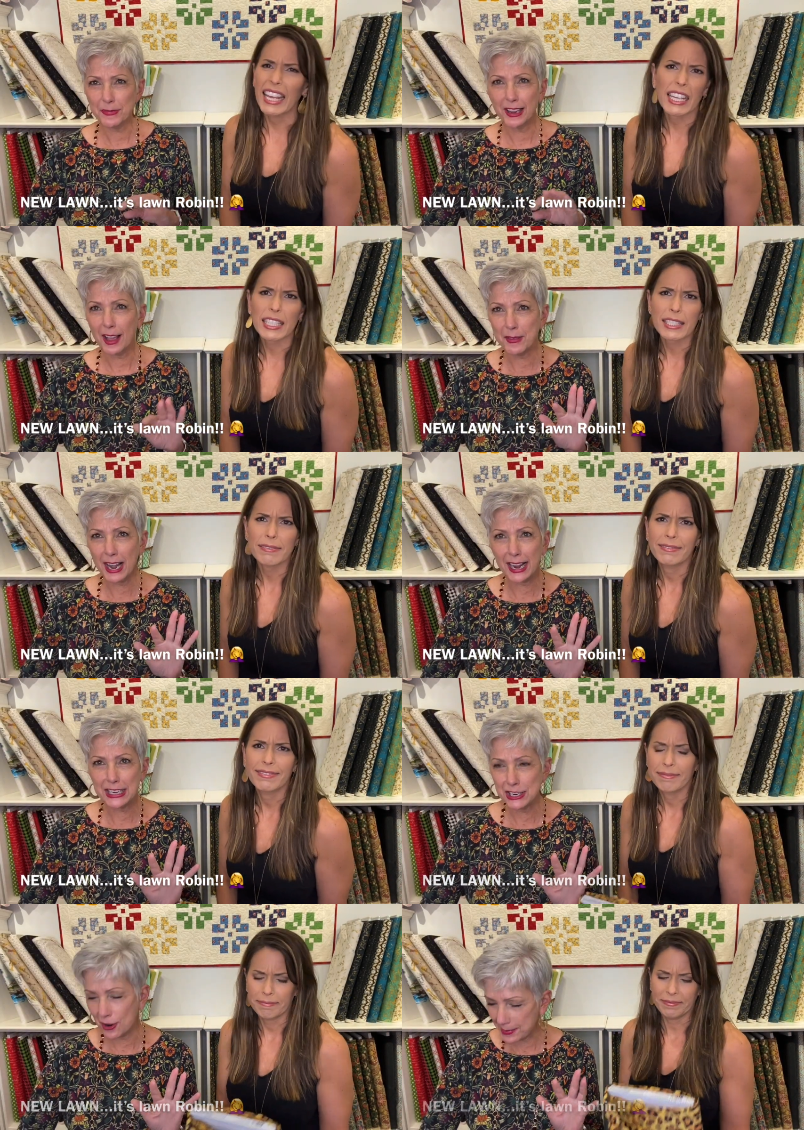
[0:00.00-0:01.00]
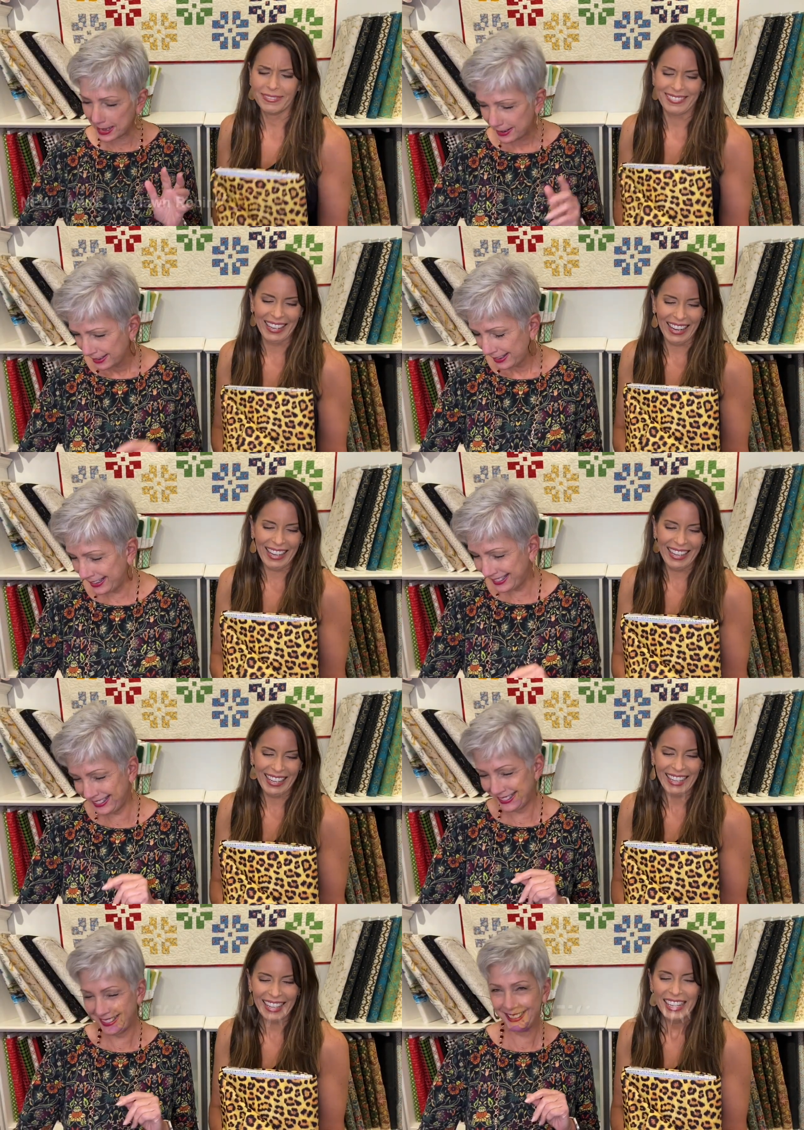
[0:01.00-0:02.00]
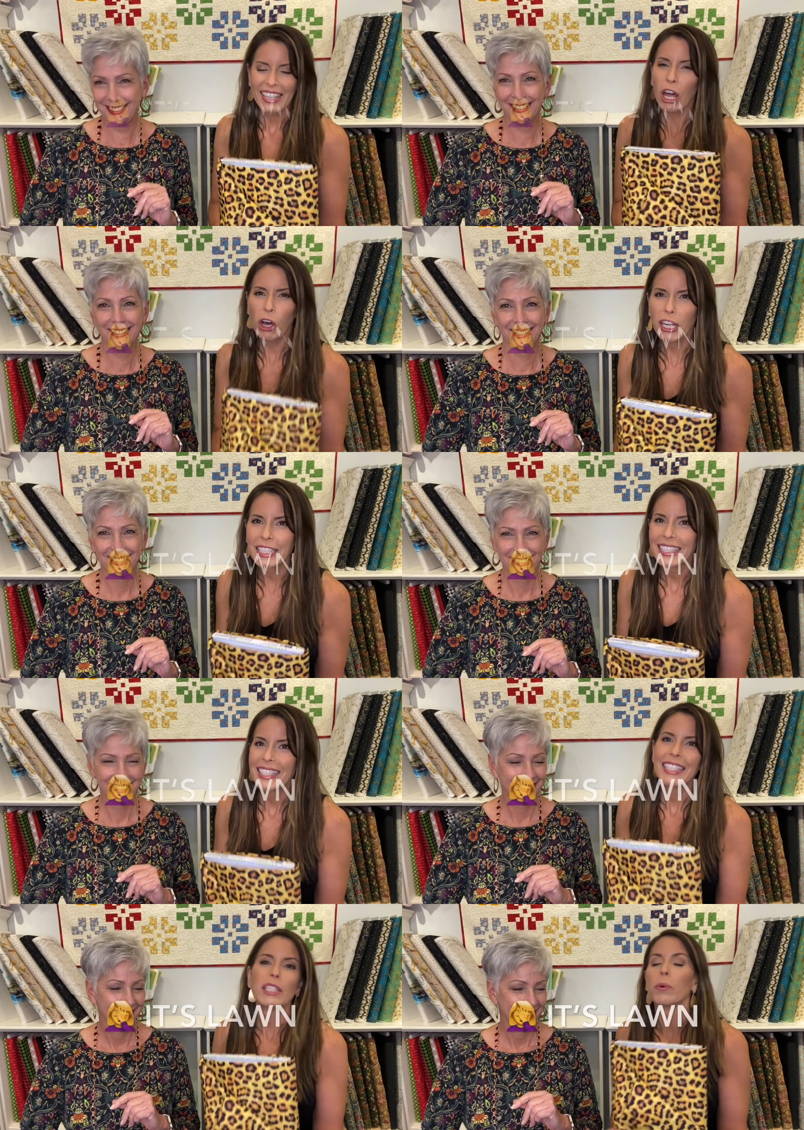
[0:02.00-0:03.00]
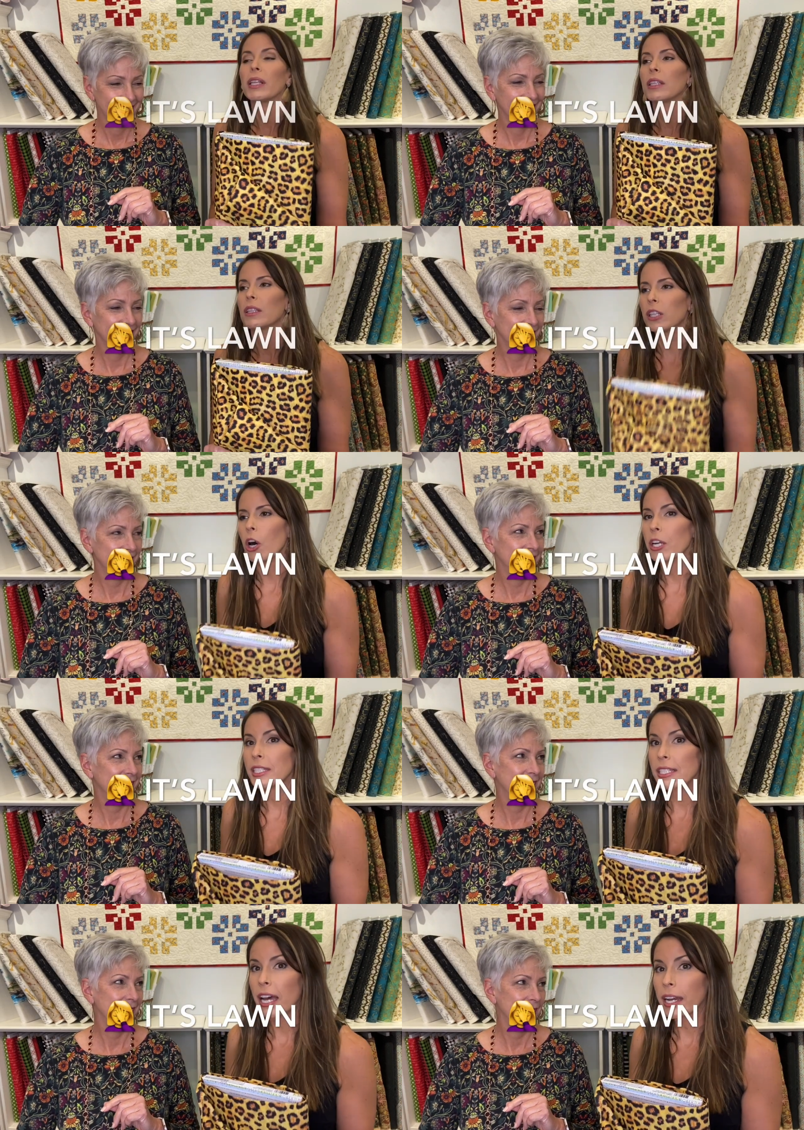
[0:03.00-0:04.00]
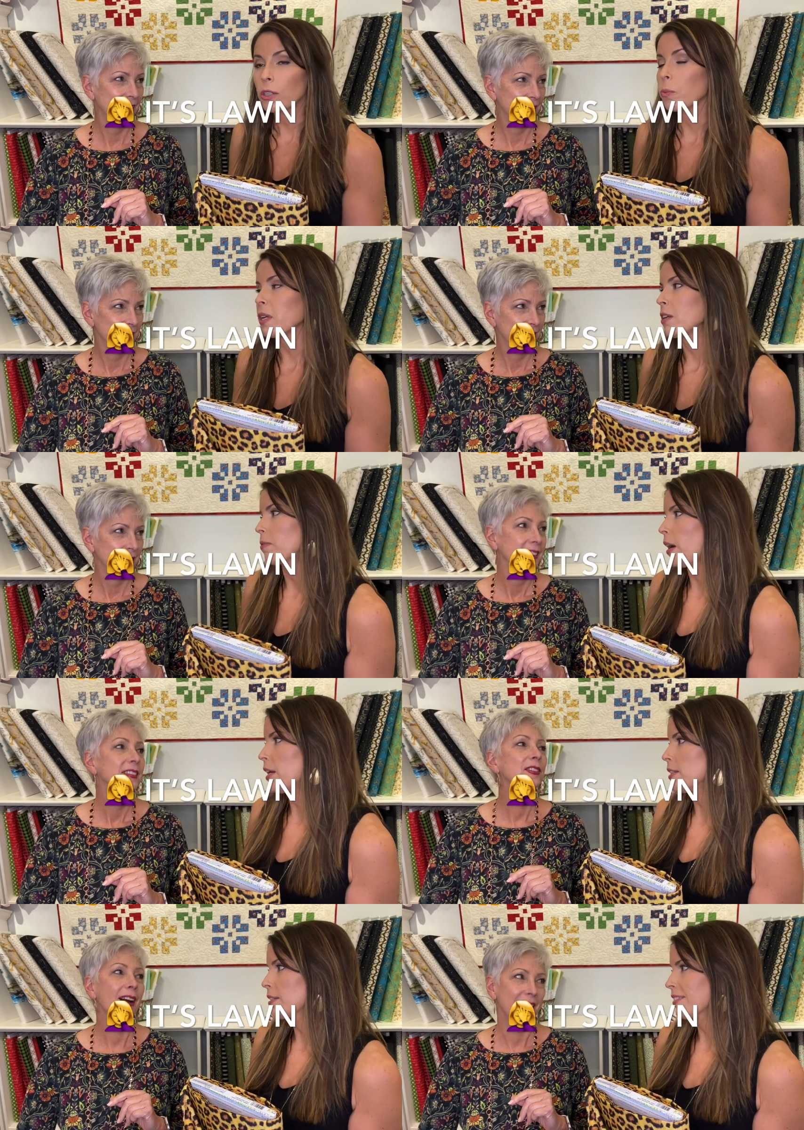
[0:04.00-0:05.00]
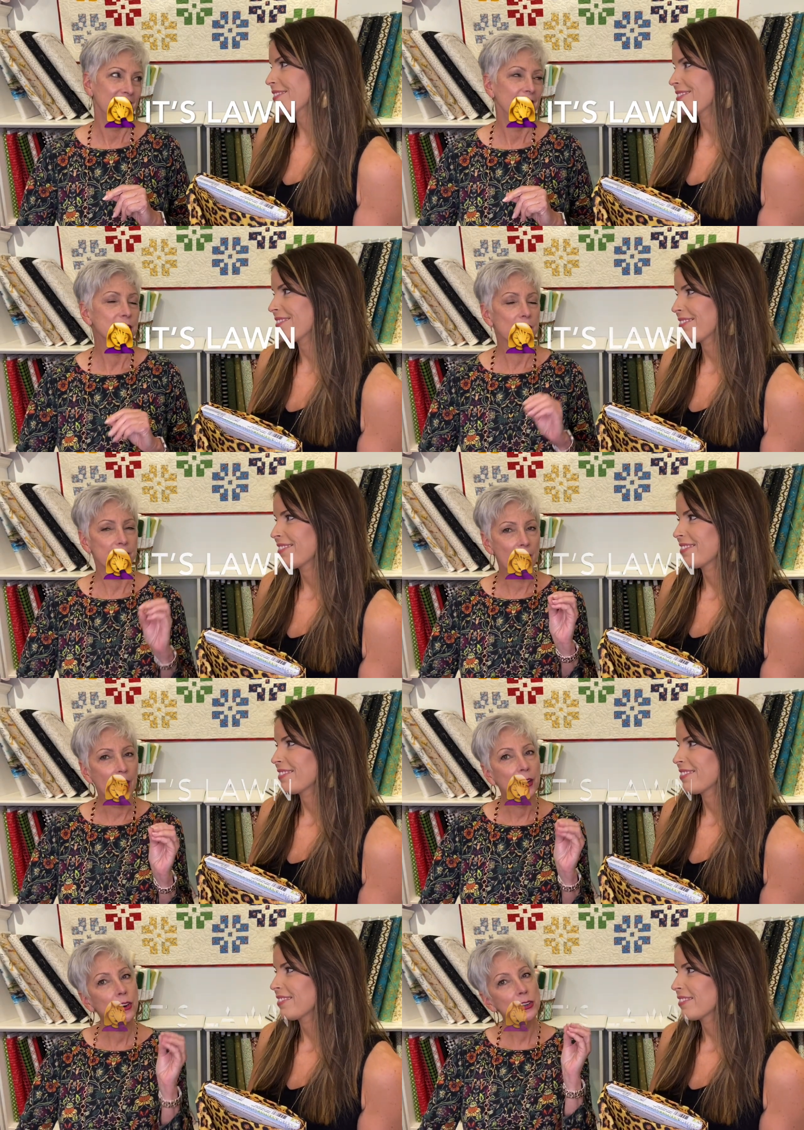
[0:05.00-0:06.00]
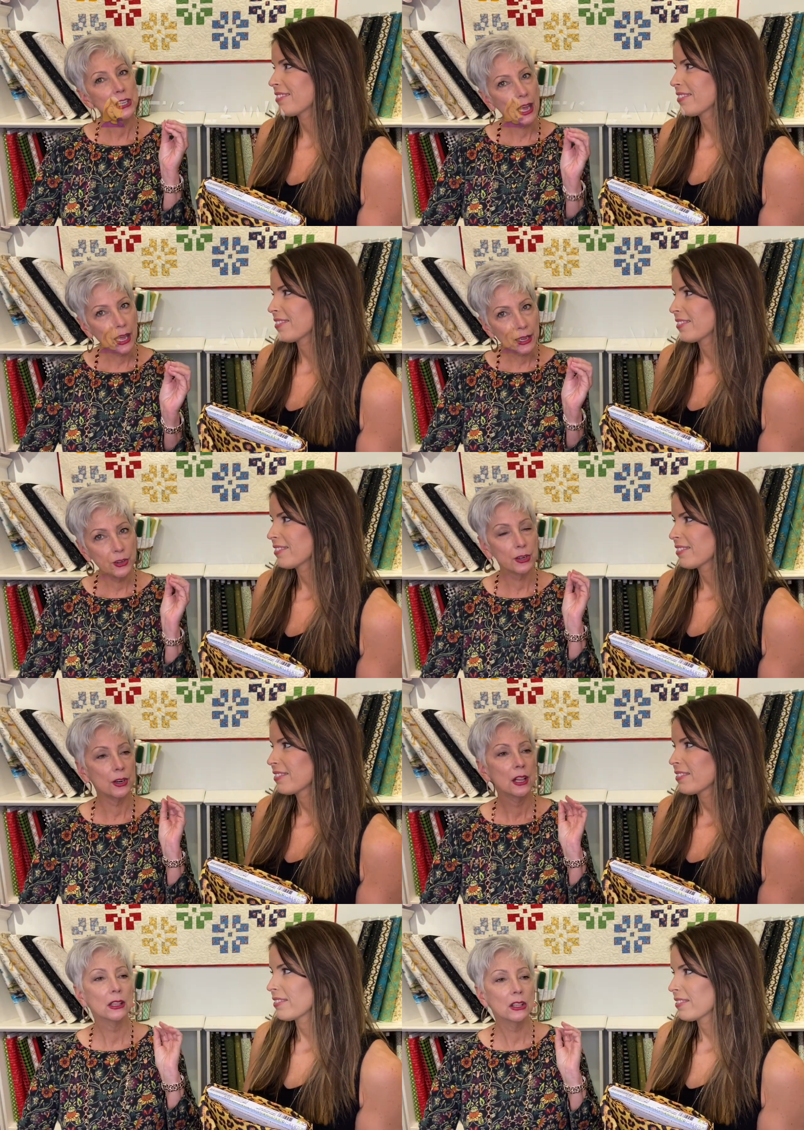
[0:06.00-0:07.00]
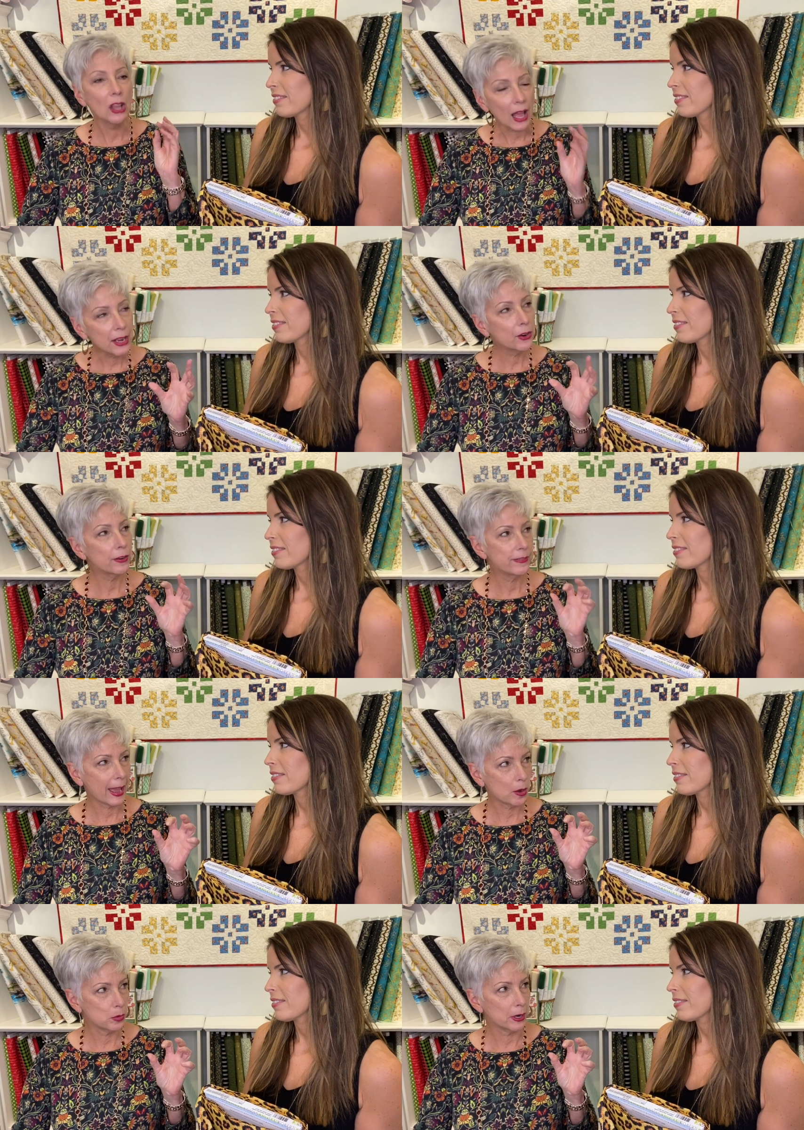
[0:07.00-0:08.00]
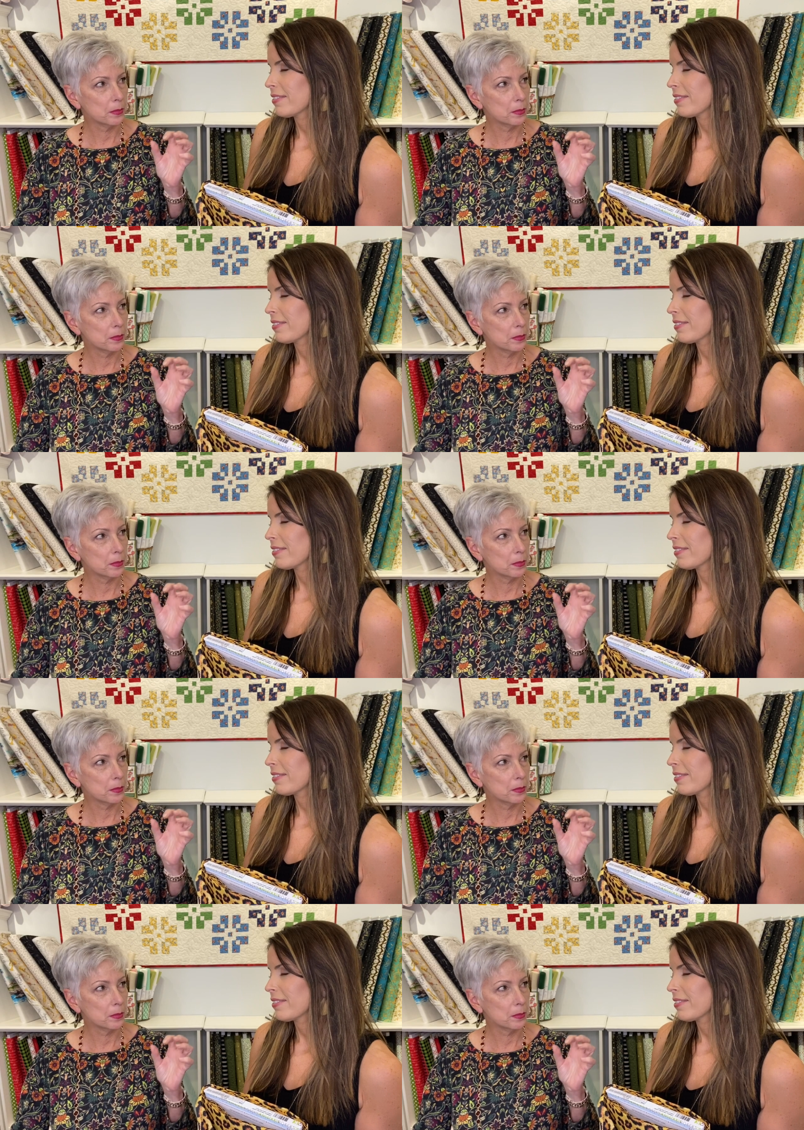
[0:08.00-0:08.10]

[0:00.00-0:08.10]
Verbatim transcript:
Speaker 1: yes. come in I didn't know about?
Speaker 2: lawn. So lawn is a tighter
Speaker 1: weave, right? Right. It's a finer, tighter, lighter fabric,